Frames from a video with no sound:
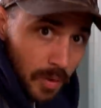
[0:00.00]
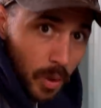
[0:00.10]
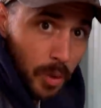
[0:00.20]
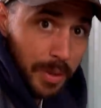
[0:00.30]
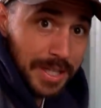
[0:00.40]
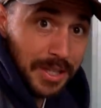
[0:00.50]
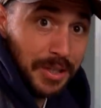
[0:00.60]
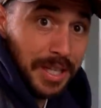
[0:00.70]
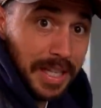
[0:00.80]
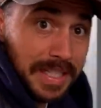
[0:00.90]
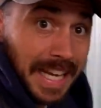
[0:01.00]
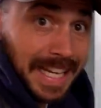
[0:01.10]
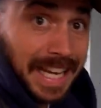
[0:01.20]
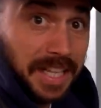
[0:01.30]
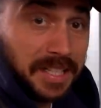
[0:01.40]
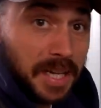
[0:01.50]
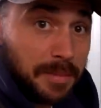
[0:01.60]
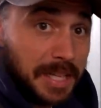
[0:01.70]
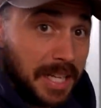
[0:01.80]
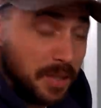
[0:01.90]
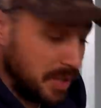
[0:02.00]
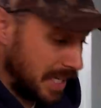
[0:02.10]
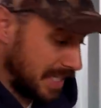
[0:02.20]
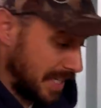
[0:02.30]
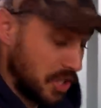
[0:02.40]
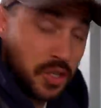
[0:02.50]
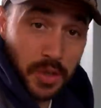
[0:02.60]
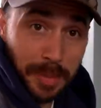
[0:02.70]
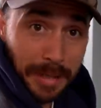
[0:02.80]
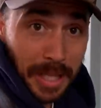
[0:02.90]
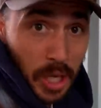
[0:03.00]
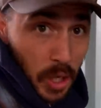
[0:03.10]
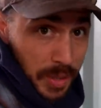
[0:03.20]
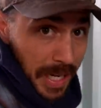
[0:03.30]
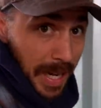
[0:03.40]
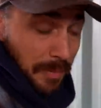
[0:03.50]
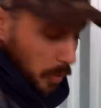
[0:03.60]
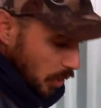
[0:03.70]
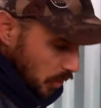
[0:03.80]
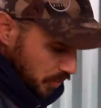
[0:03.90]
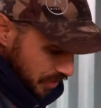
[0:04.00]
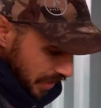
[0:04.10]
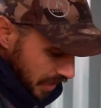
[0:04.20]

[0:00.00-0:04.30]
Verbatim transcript: Well, we just learned that 10 gallons of tomatoes takes an extremely long time to roast.